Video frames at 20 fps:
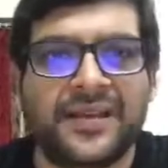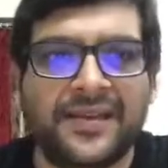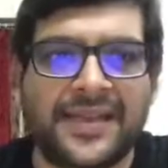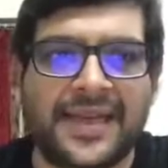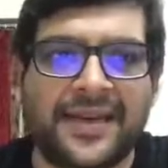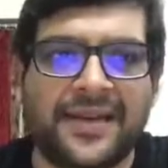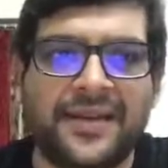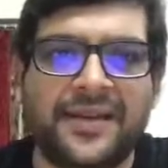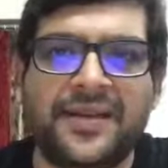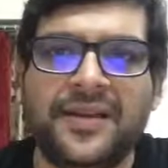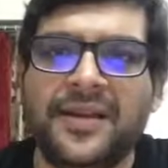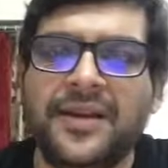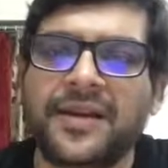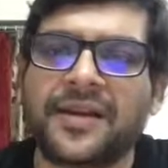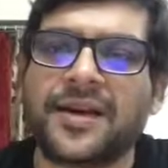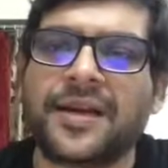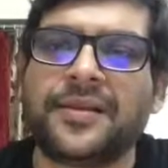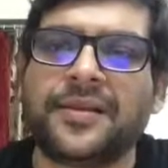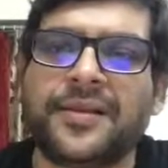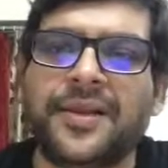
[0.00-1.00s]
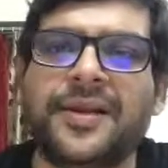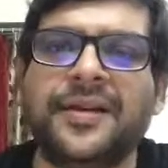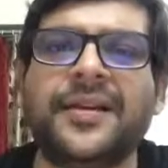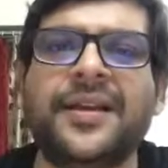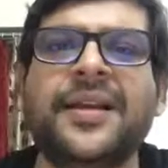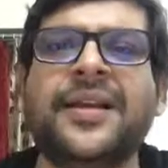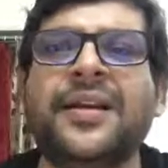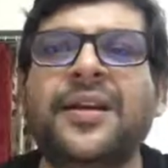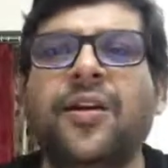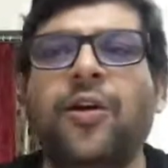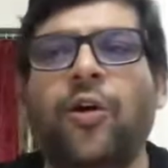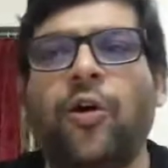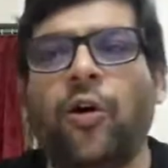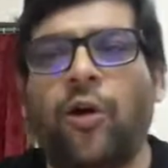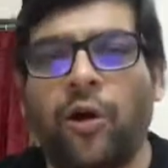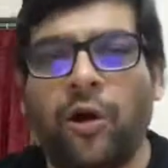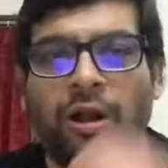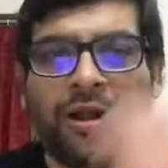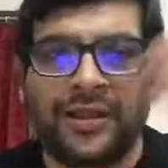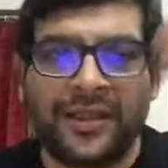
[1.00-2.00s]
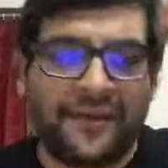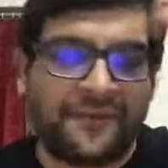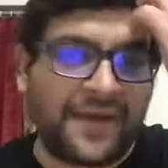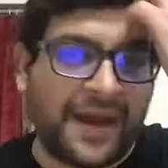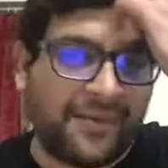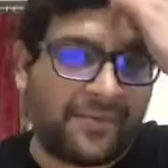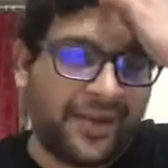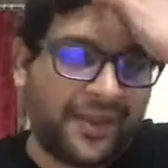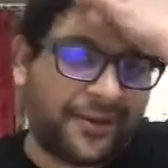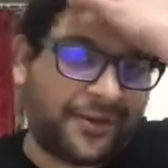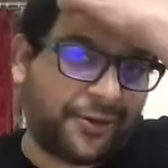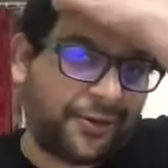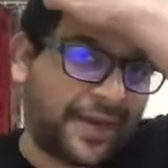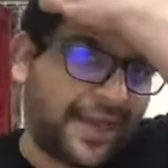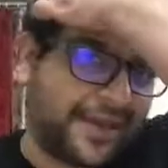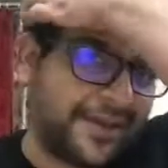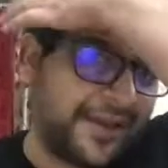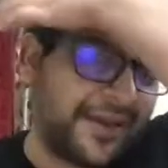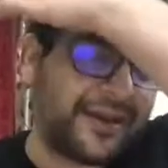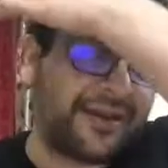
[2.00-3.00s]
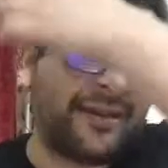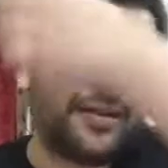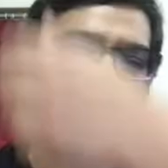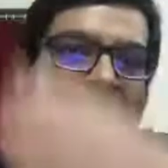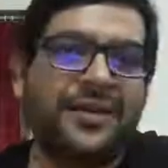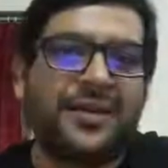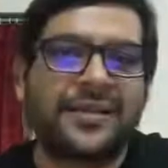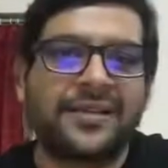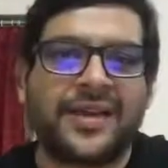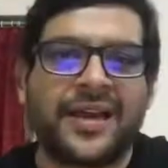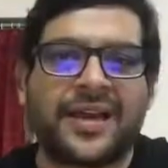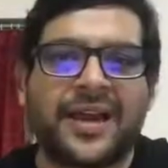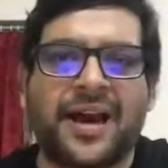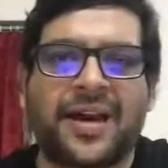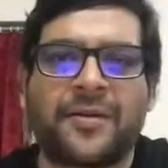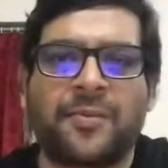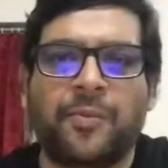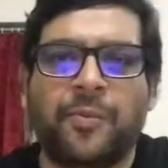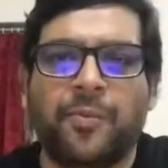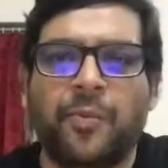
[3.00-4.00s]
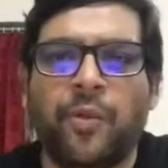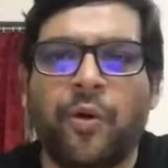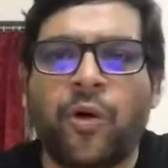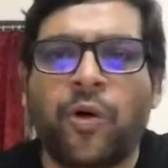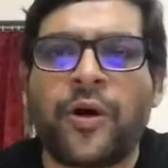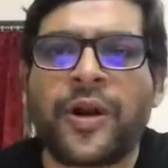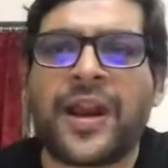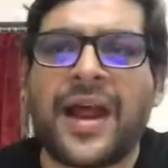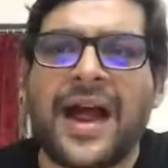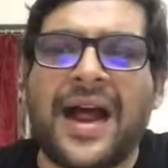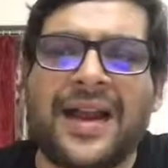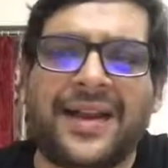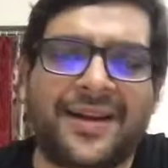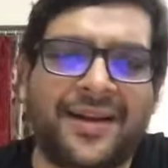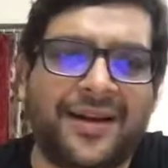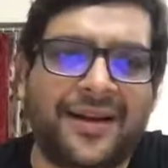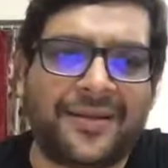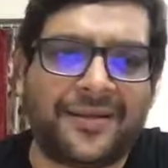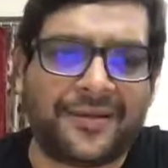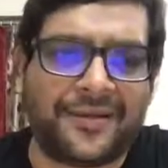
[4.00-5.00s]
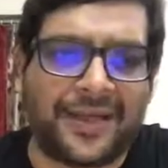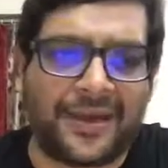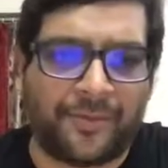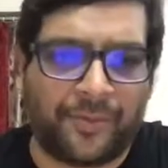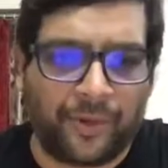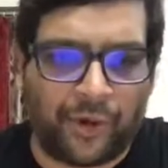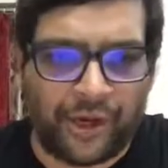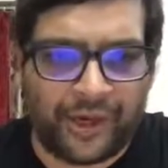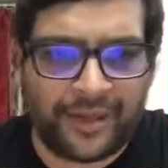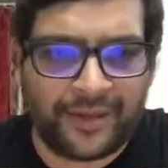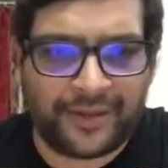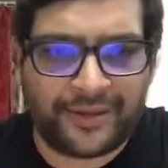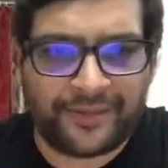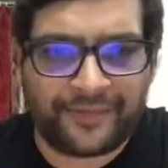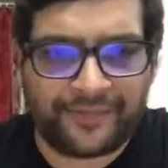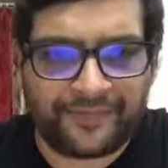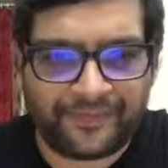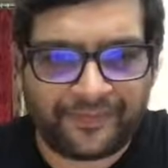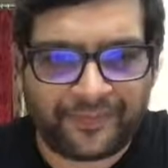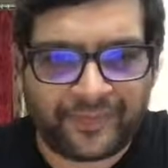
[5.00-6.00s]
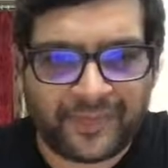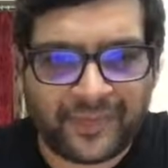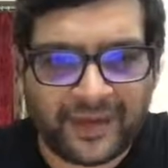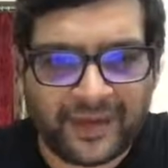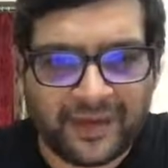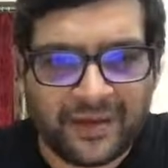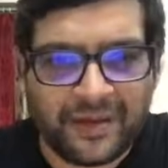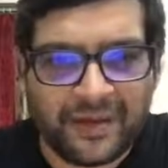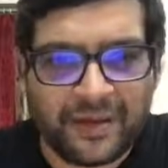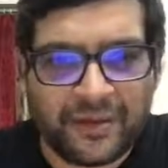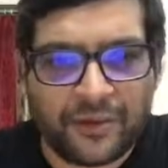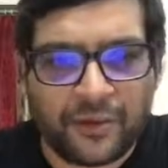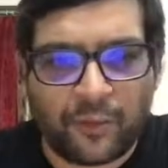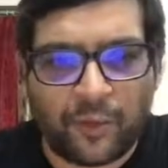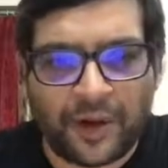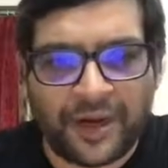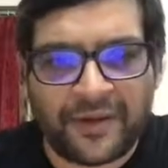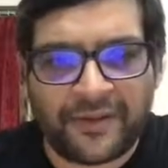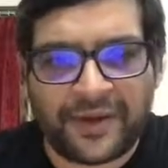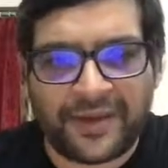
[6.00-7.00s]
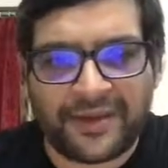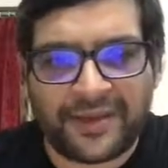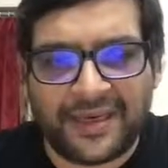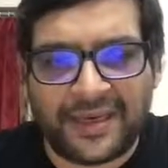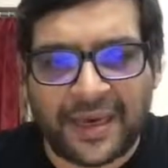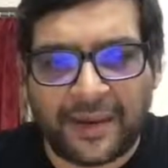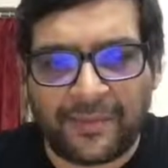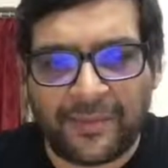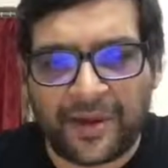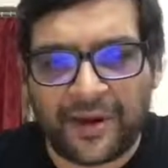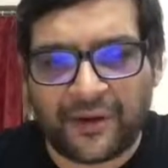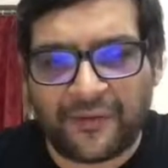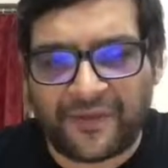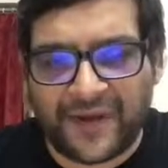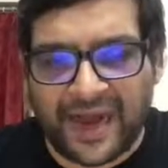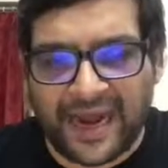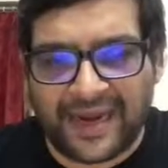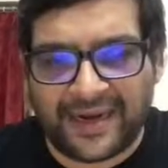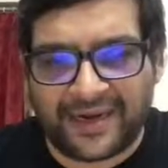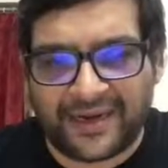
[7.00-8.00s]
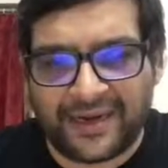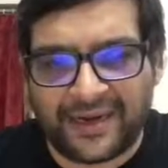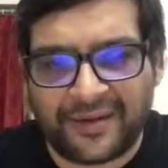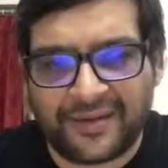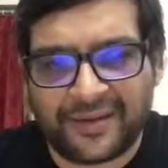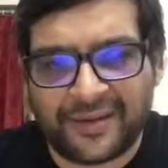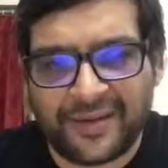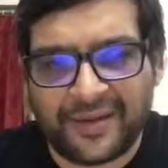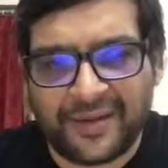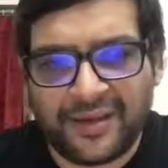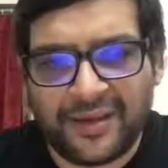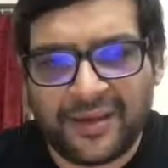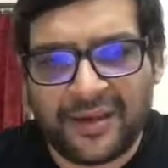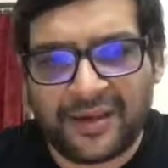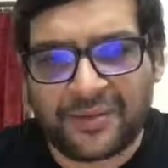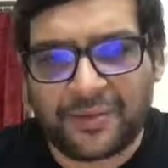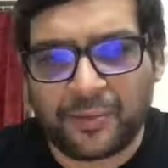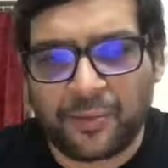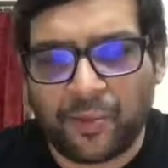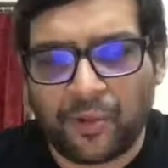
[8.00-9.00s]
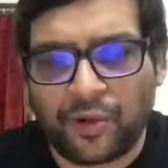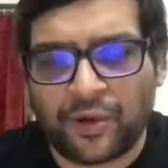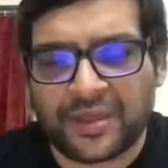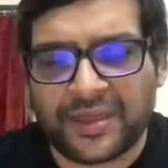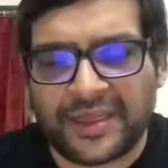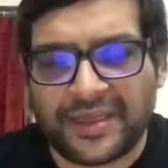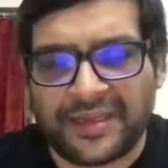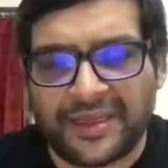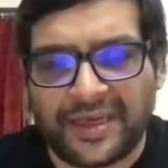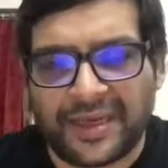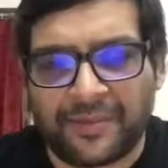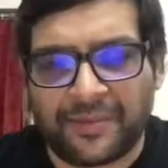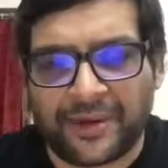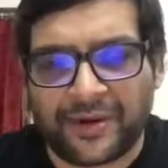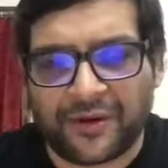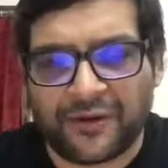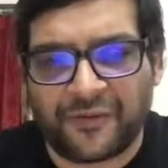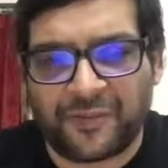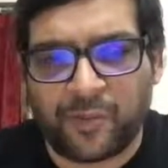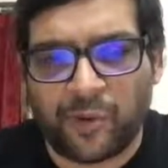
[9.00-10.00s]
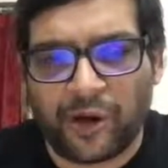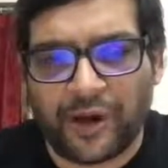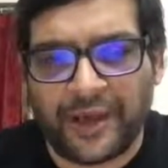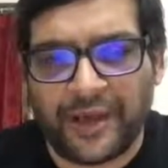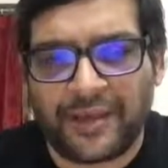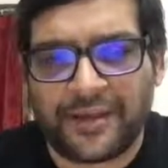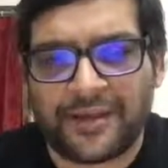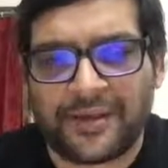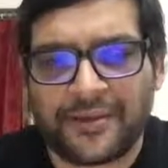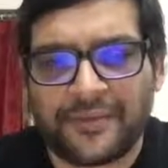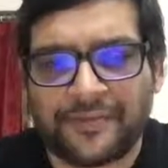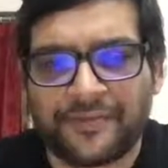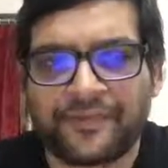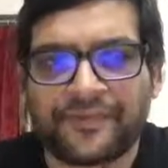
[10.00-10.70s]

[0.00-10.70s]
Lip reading: Then, considering all the families together, there are more adults than boys. Whatever is the number of adults is more than the number of boys.